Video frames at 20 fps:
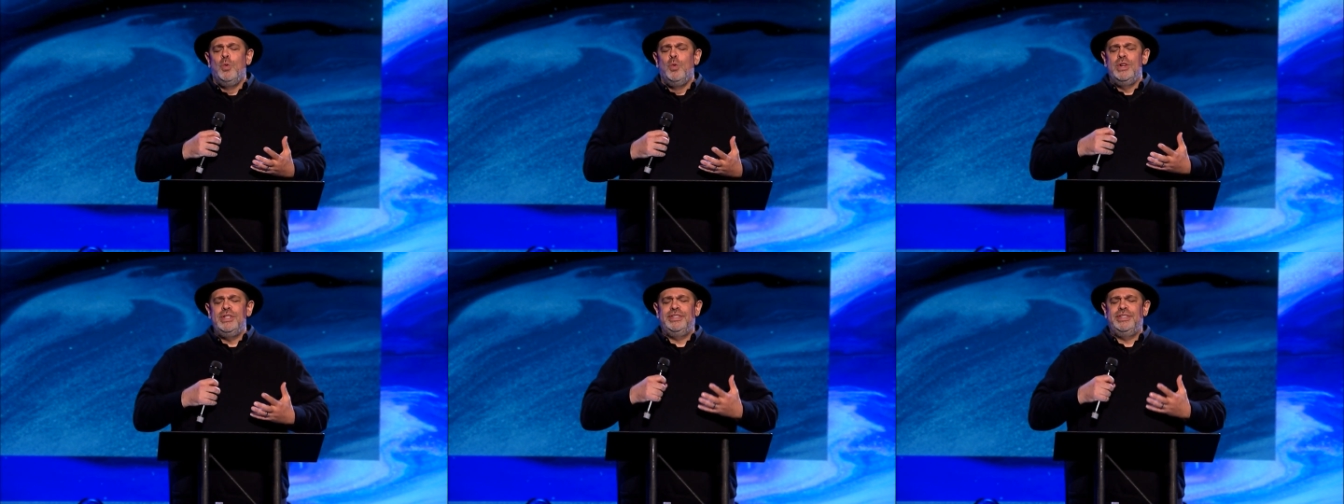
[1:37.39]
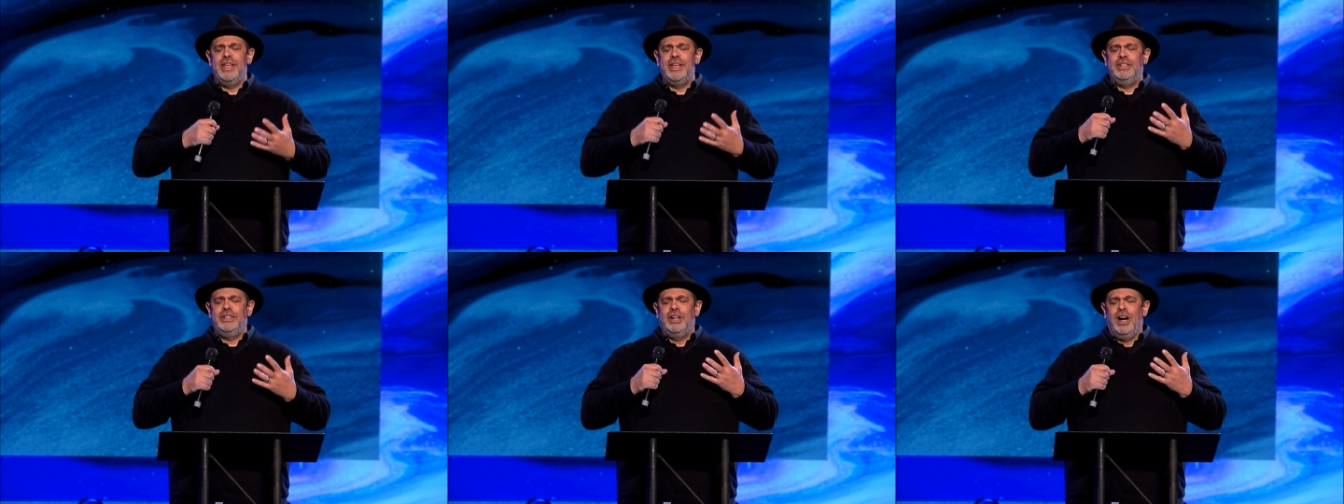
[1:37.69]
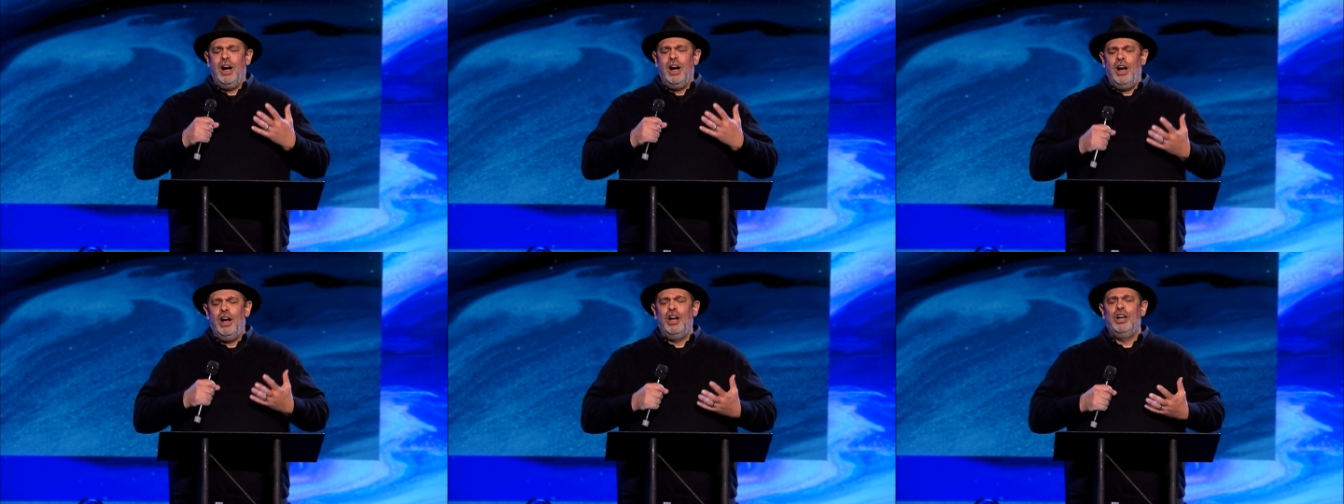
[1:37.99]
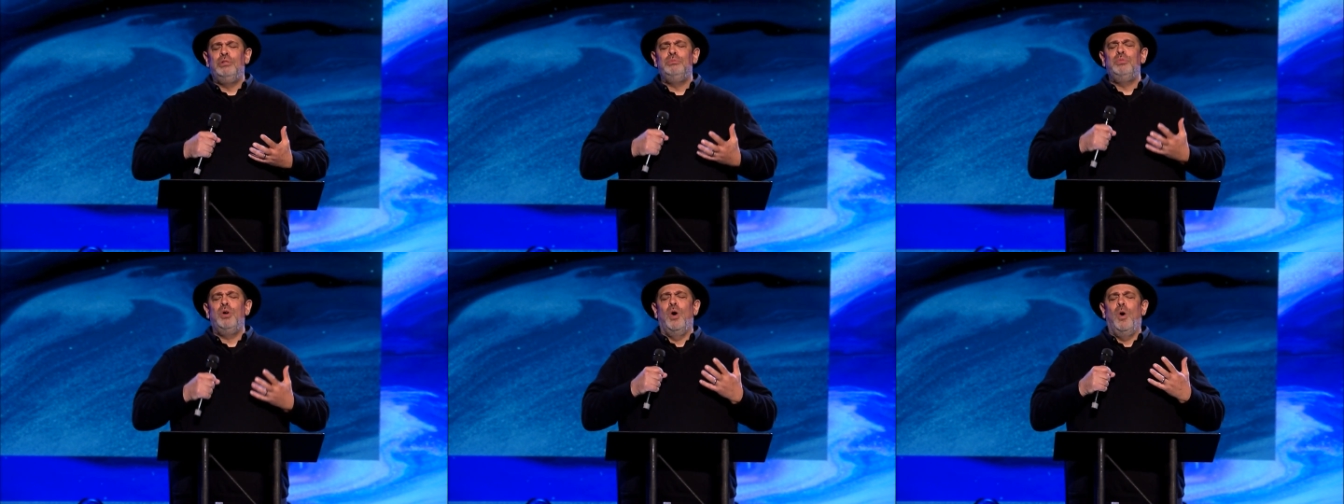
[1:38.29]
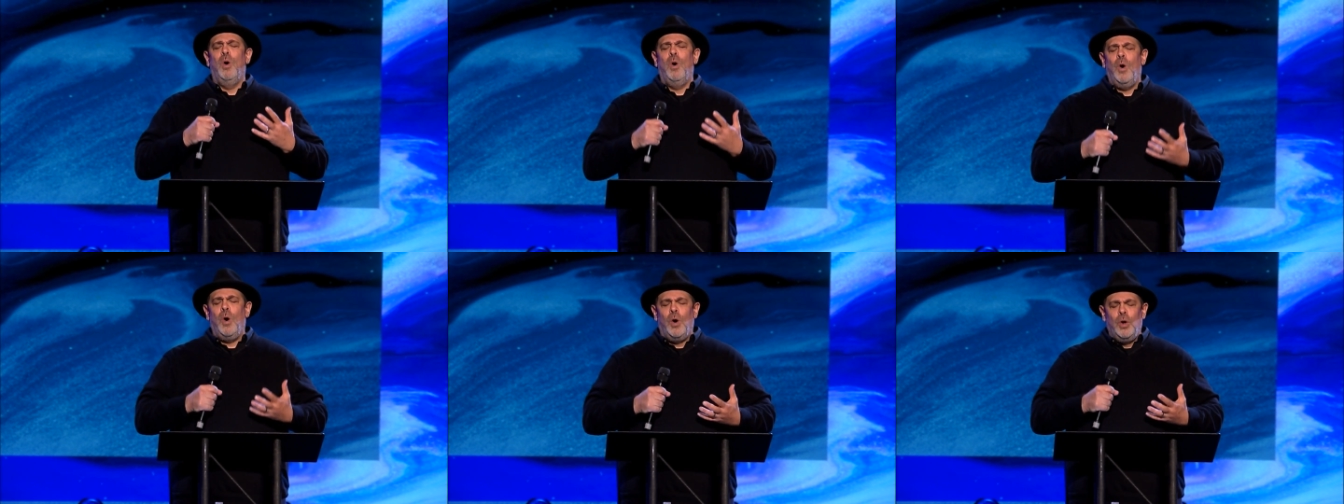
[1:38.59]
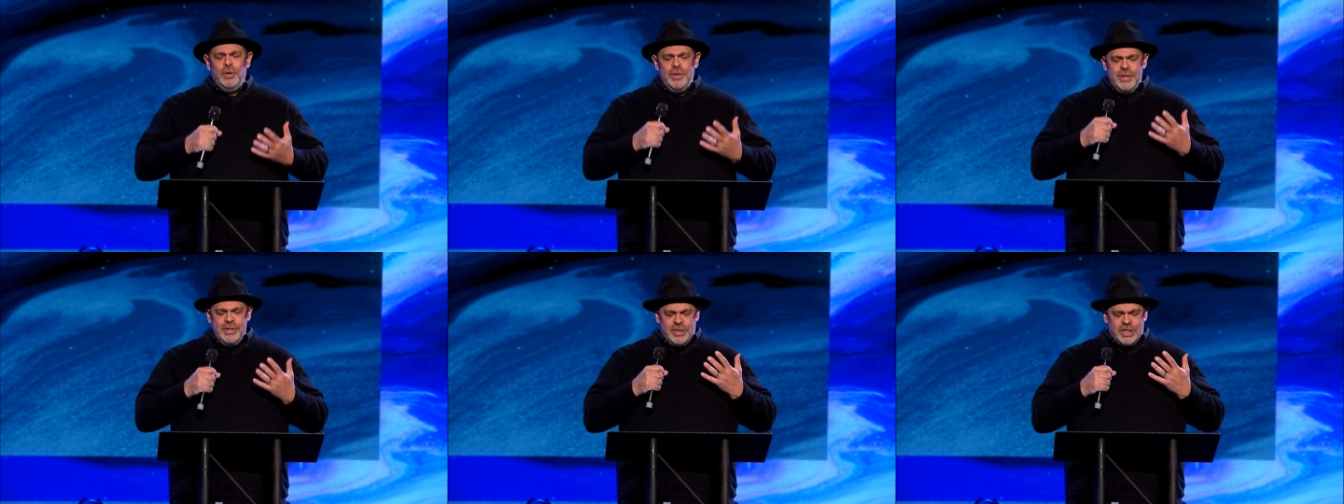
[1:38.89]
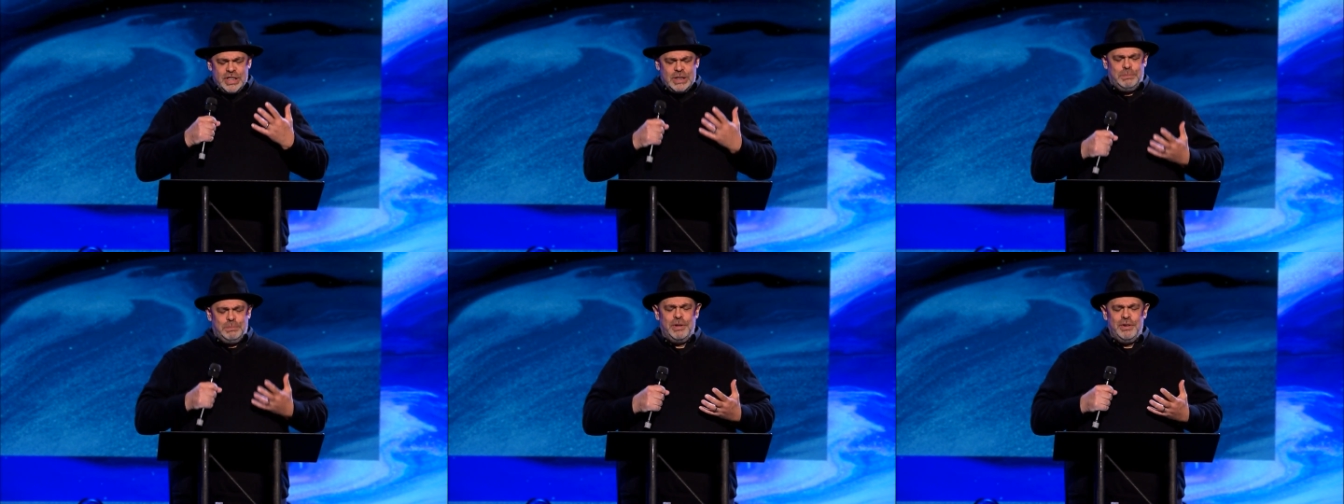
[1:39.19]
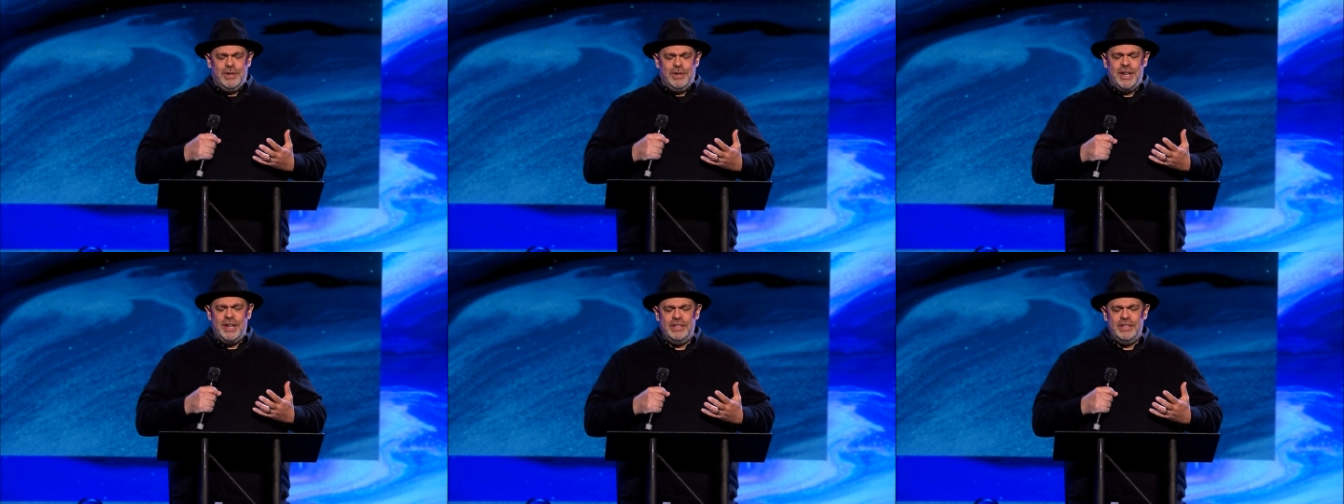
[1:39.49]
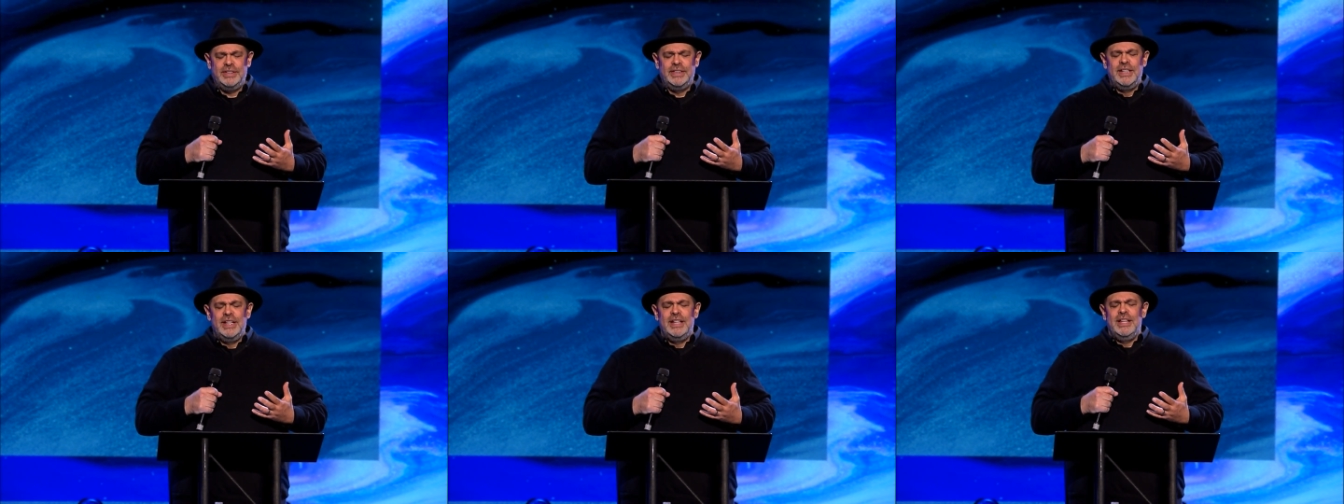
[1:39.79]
we say, Come, Holy Spirit,